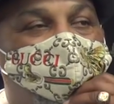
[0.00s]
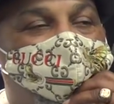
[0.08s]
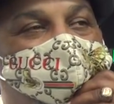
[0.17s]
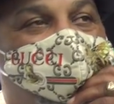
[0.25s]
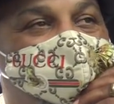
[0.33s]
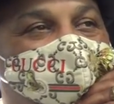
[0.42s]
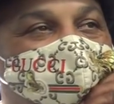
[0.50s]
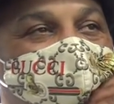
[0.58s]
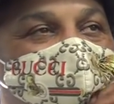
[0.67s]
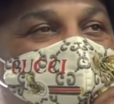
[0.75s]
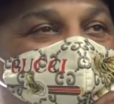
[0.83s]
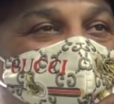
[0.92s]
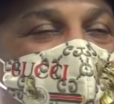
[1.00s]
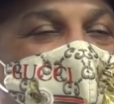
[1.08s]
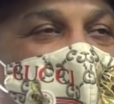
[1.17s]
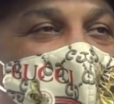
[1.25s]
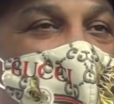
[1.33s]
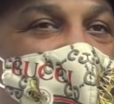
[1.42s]
what do you think the next big
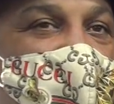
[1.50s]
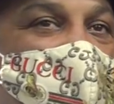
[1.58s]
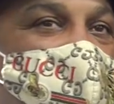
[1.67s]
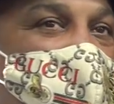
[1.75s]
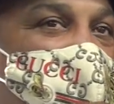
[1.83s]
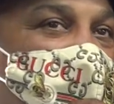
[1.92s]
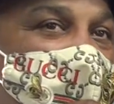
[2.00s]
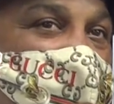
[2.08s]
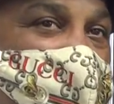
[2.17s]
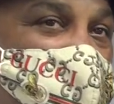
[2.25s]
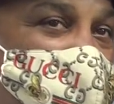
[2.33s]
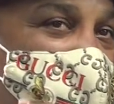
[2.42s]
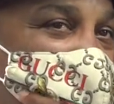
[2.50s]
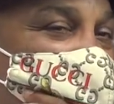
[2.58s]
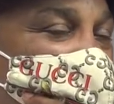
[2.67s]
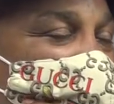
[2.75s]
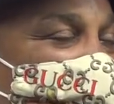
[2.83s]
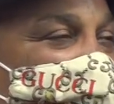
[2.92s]
fight should be? If you had,
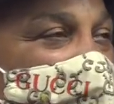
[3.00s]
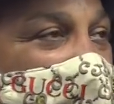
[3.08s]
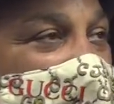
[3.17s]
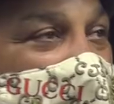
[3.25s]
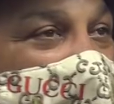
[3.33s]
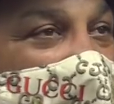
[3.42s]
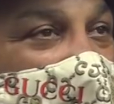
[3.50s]
if you had the